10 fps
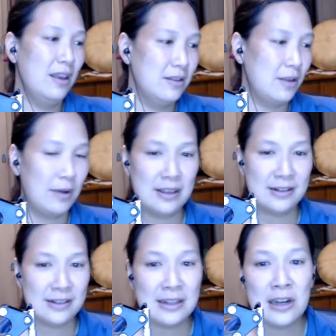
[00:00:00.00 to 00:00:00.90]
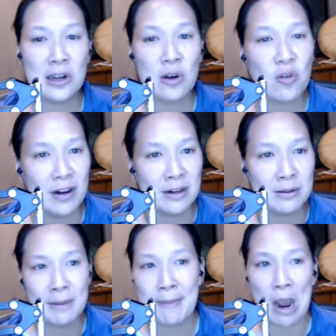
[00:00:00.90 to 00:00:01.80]
So this is an
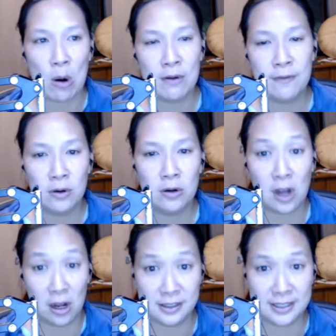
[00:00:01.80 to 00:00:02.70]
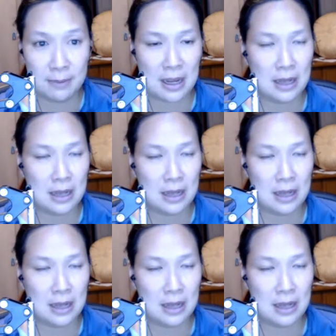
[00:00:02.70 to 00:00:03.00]
incredibly powerful concept,